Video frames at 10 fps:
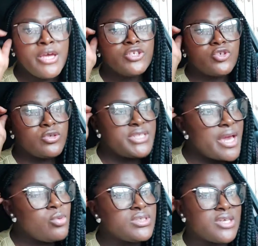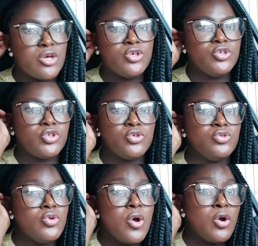So they will tell you
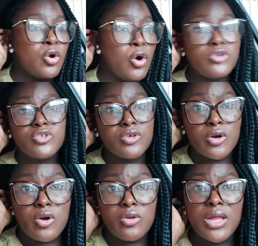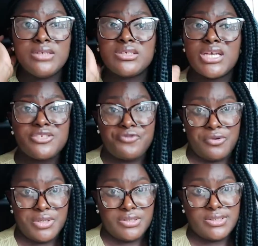to go to Google and search
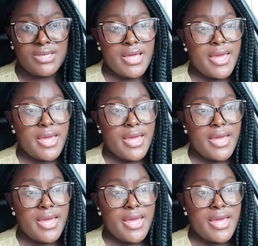for it.